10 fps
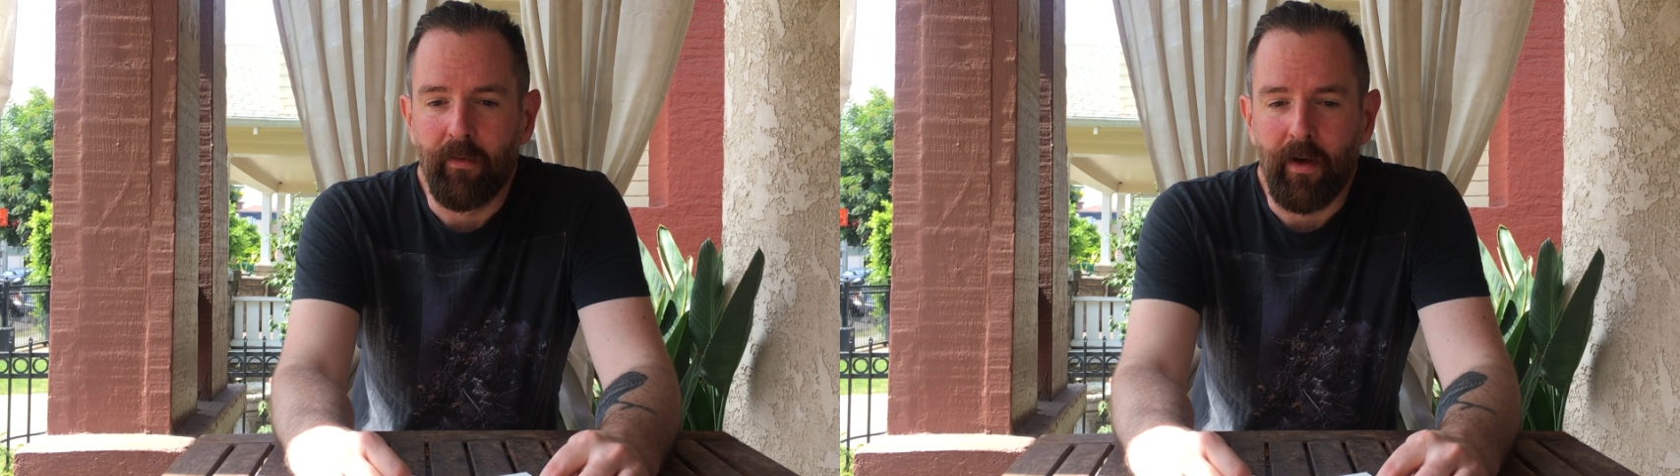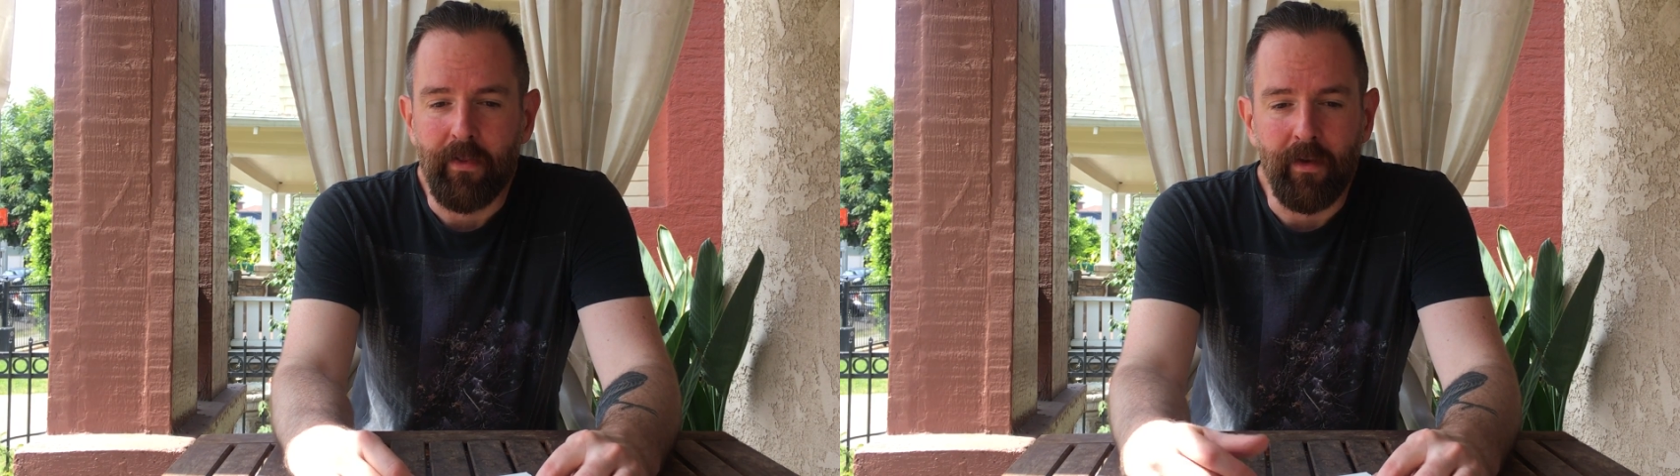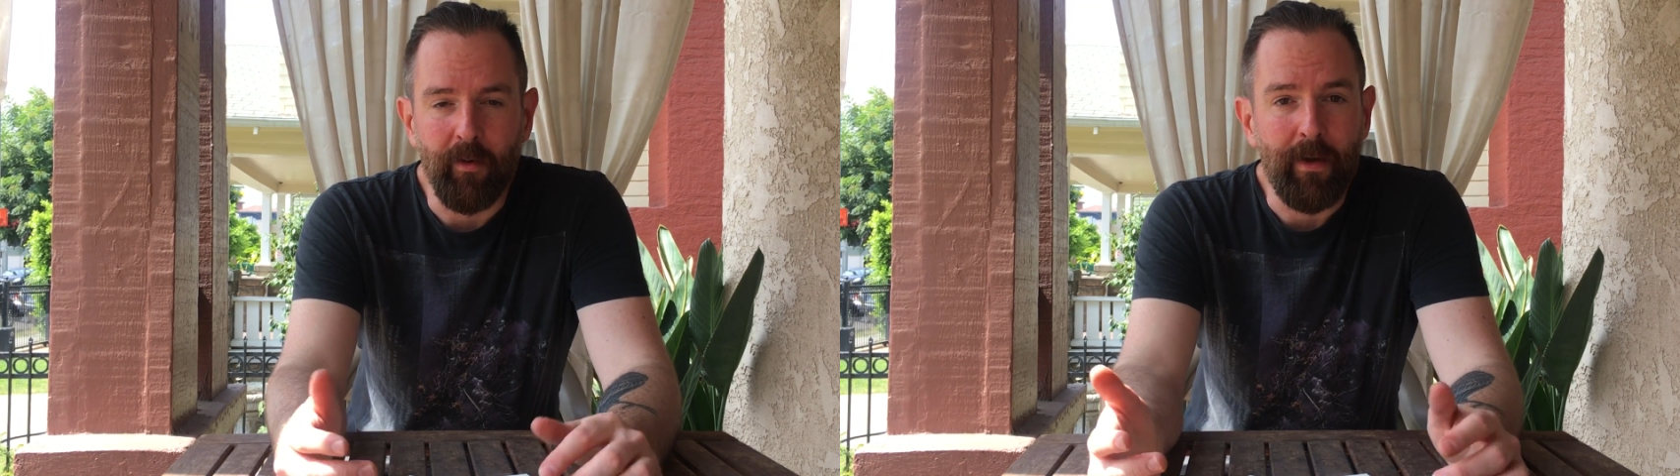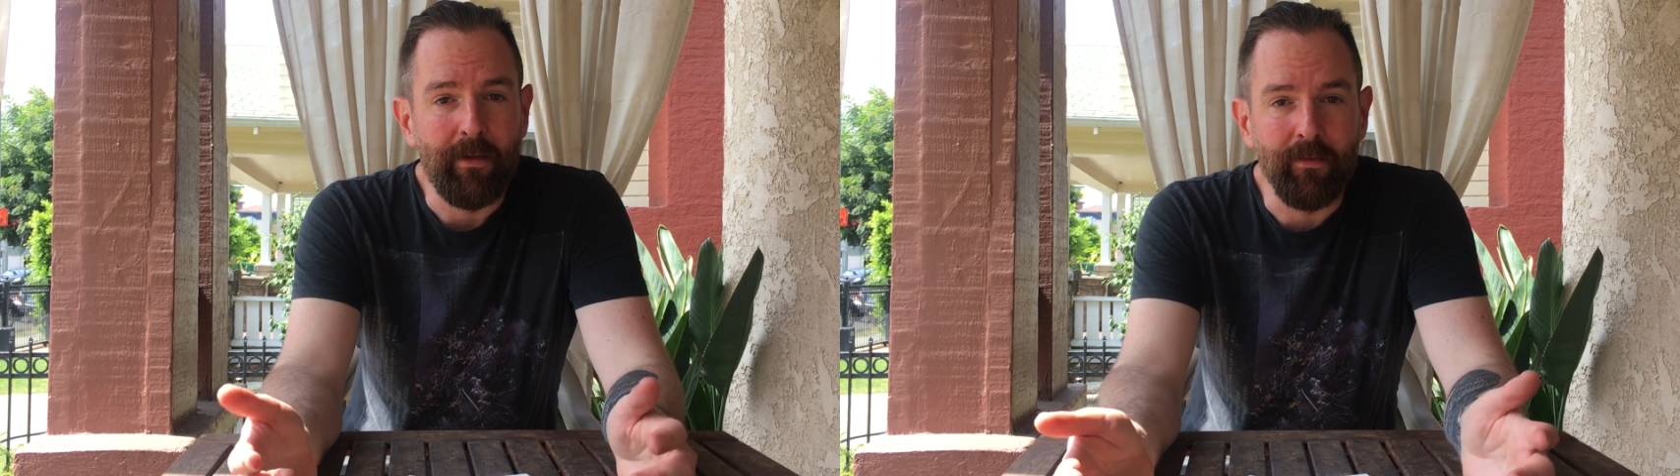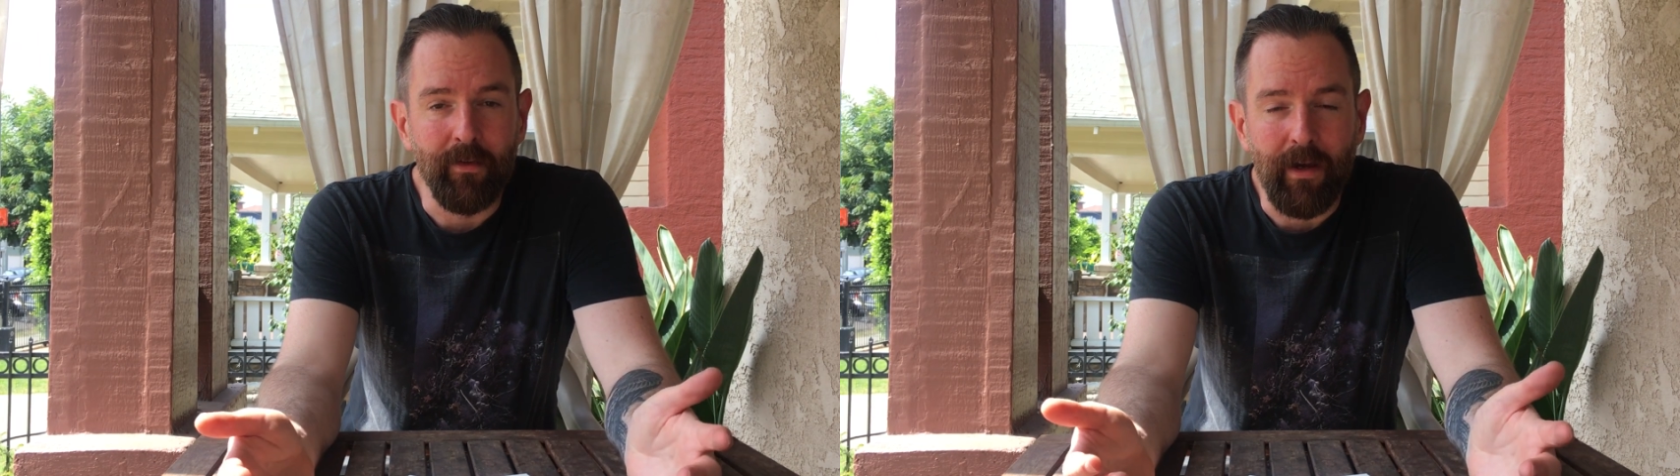I think, a
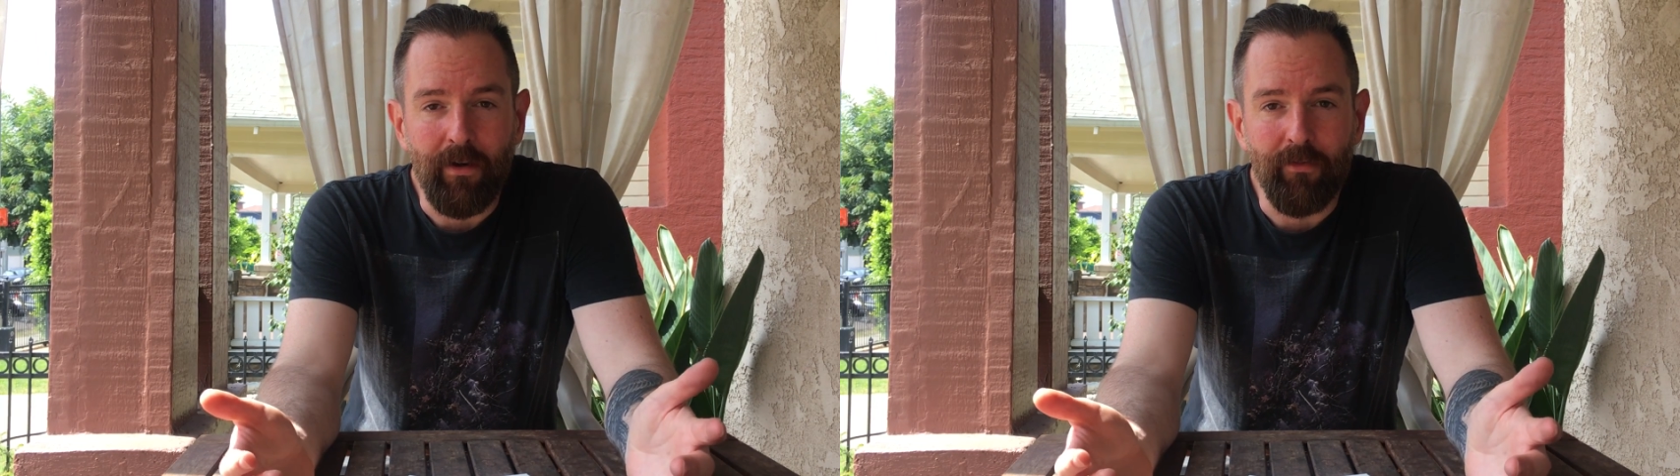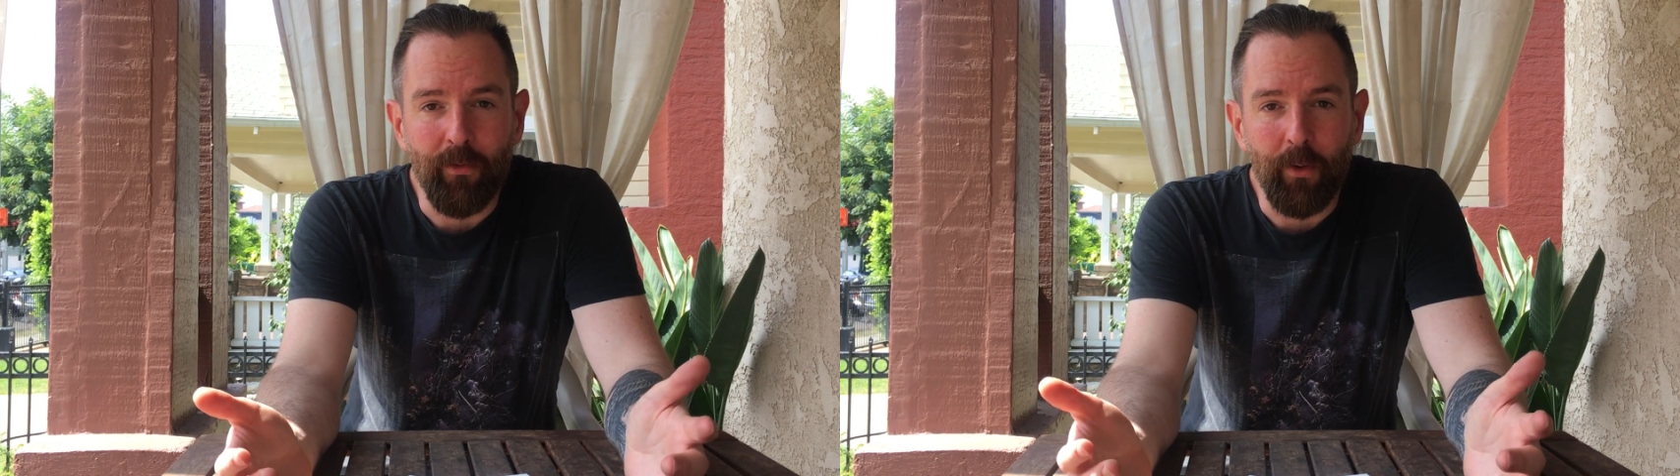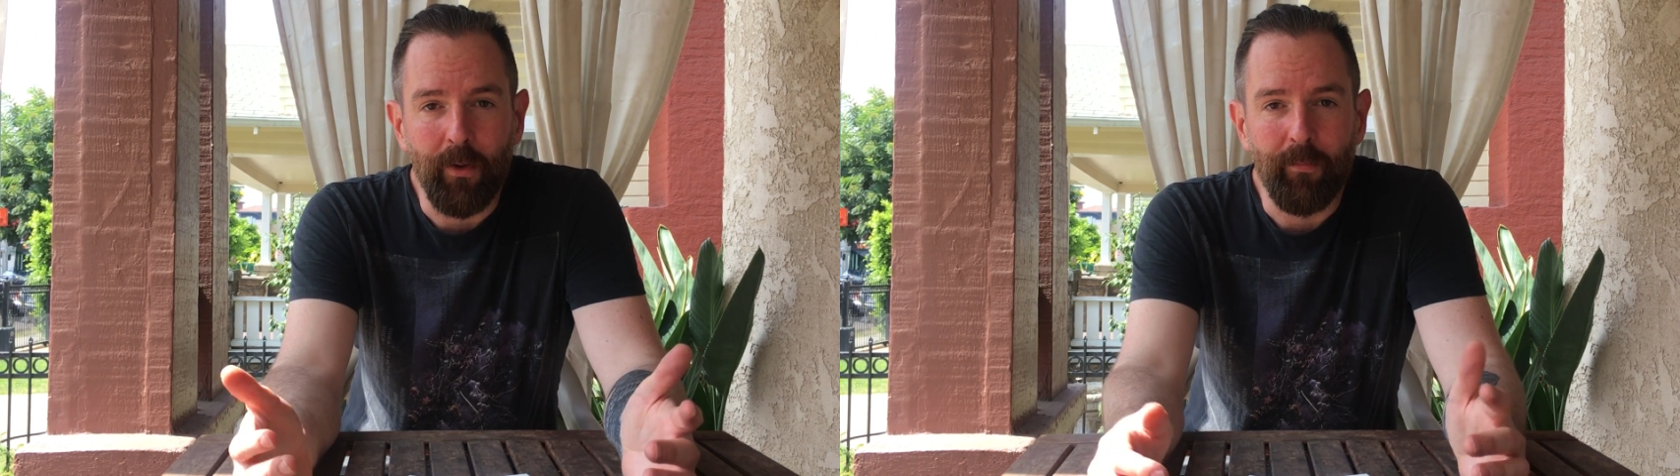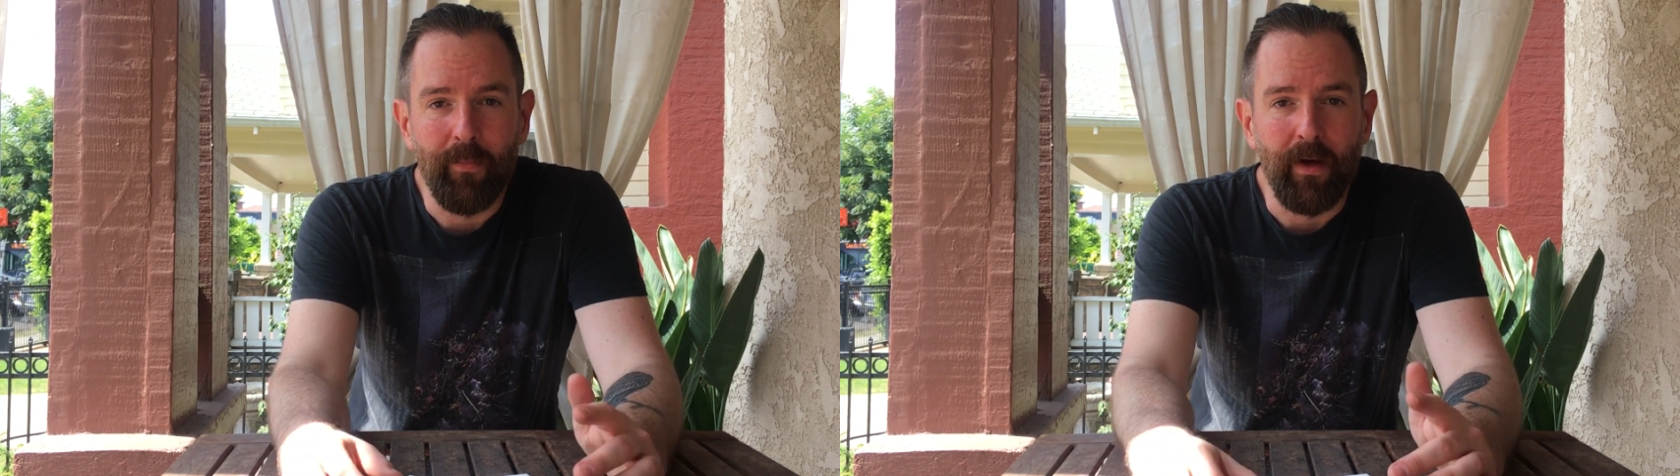band to look out for.